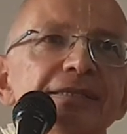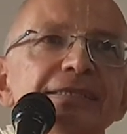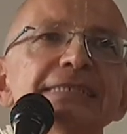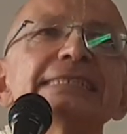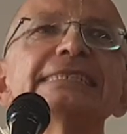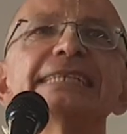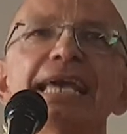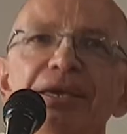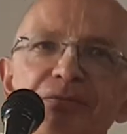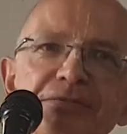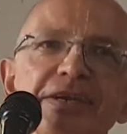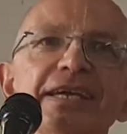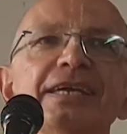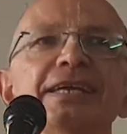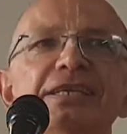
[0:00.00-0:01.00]
the same
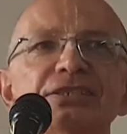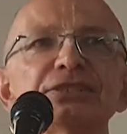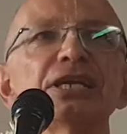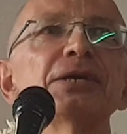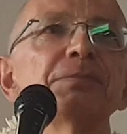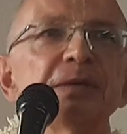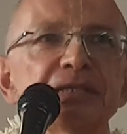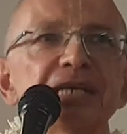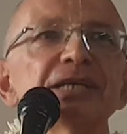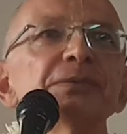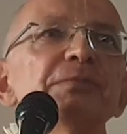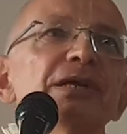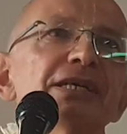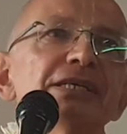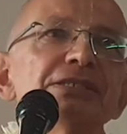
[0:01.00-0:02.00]
way as Jayapataka
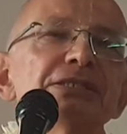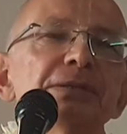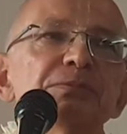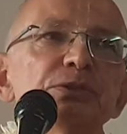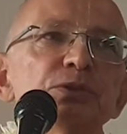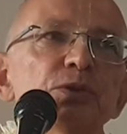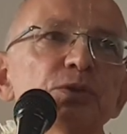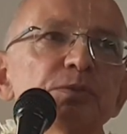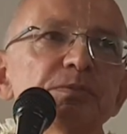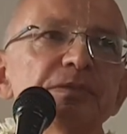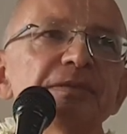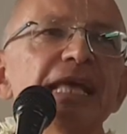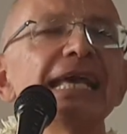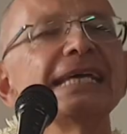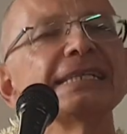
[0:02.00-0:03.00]
Maharaj absorbed.
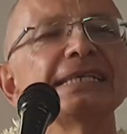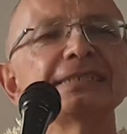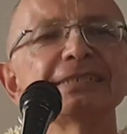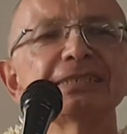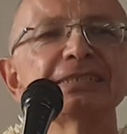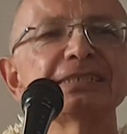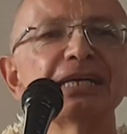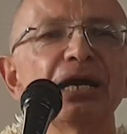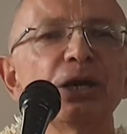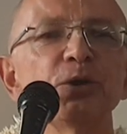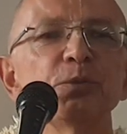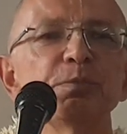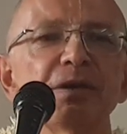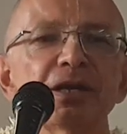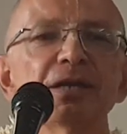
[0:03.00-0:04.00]
This is
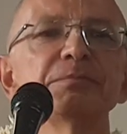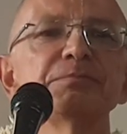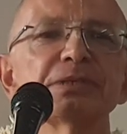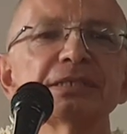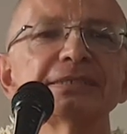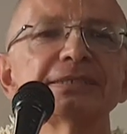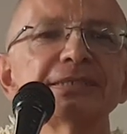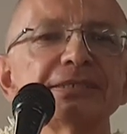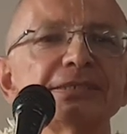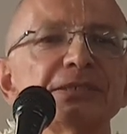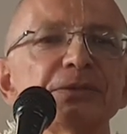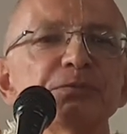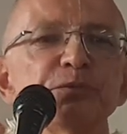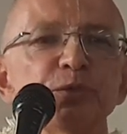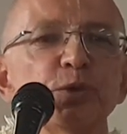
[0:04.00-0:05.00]
how Parampara
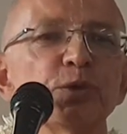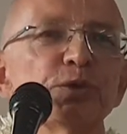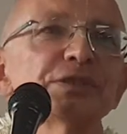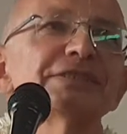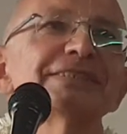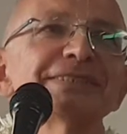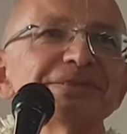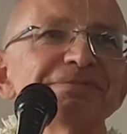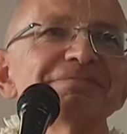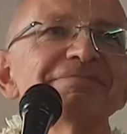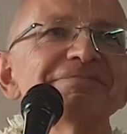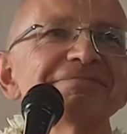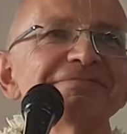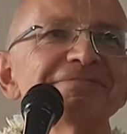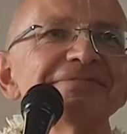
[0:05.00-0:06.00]
system works.
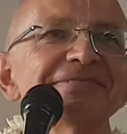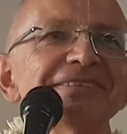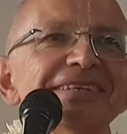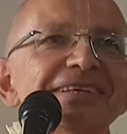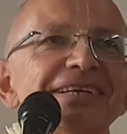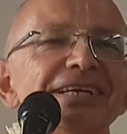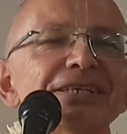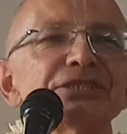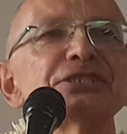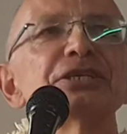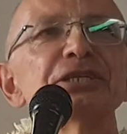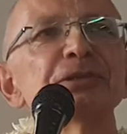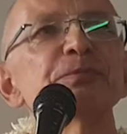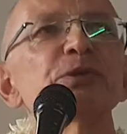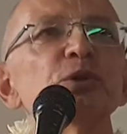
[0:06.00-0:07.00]

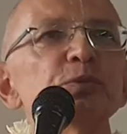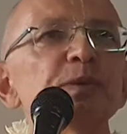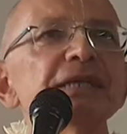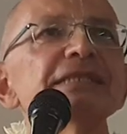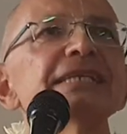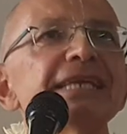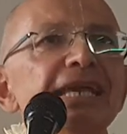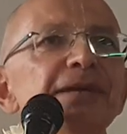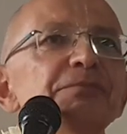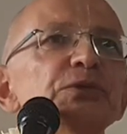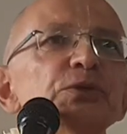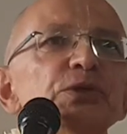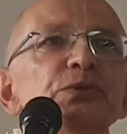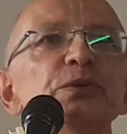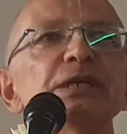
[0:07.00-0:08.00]
Srila Prabhupada came
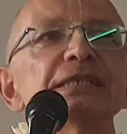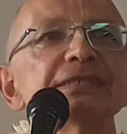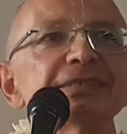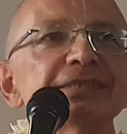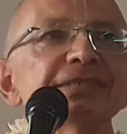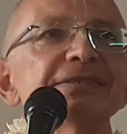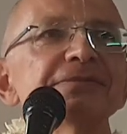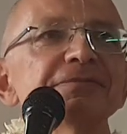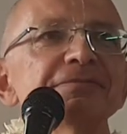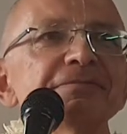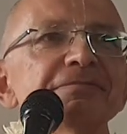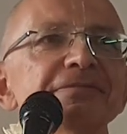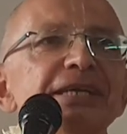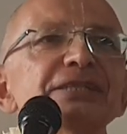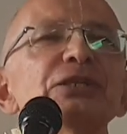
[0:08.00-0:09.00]
to the West,
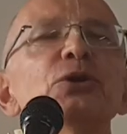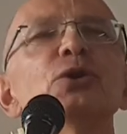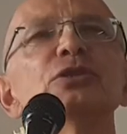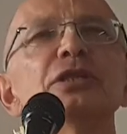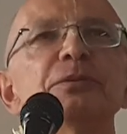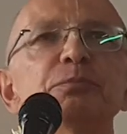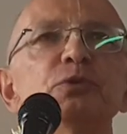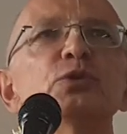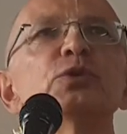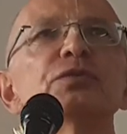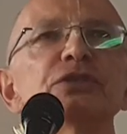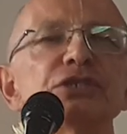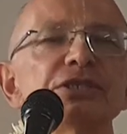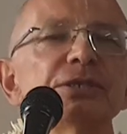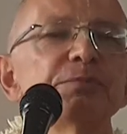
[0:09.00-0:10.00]
and the only book
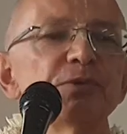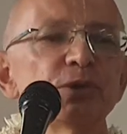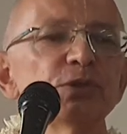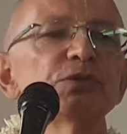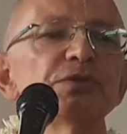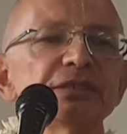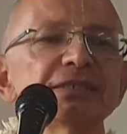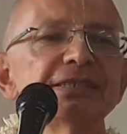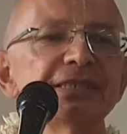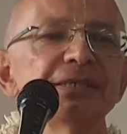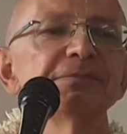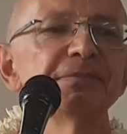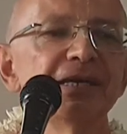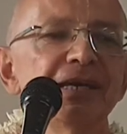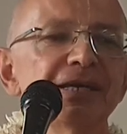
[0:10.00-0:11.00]
which he brought with
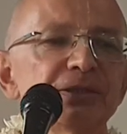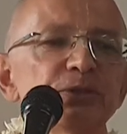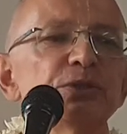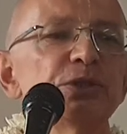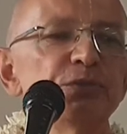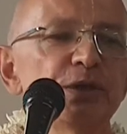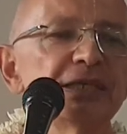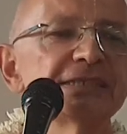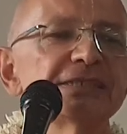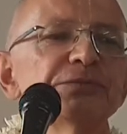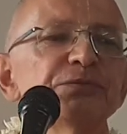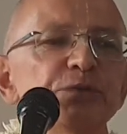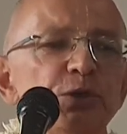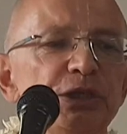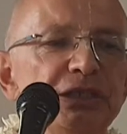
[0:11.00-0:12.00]
him to the
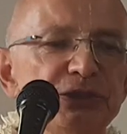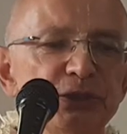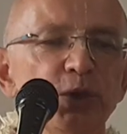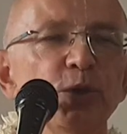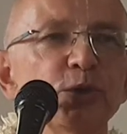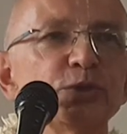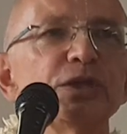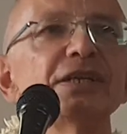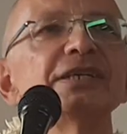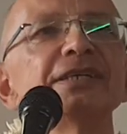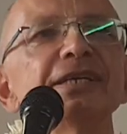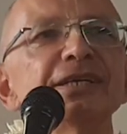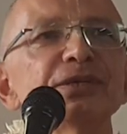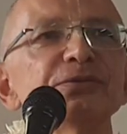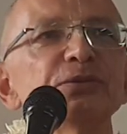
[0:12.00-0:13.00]
West for his own
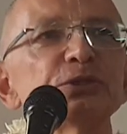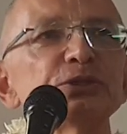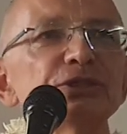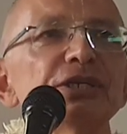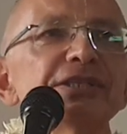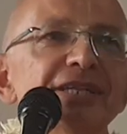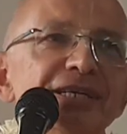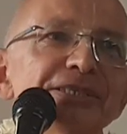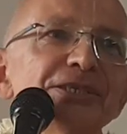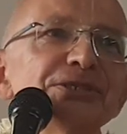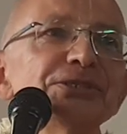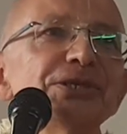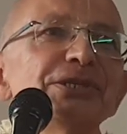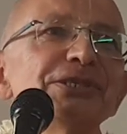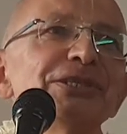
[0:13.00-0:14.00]
reading was Chaitanya
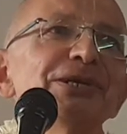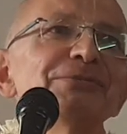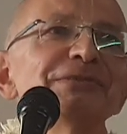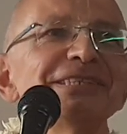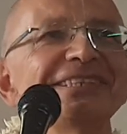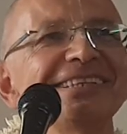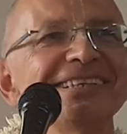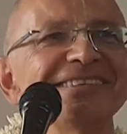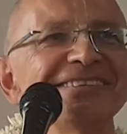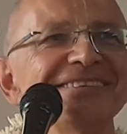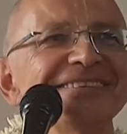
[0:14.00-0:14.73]
Charitamrita.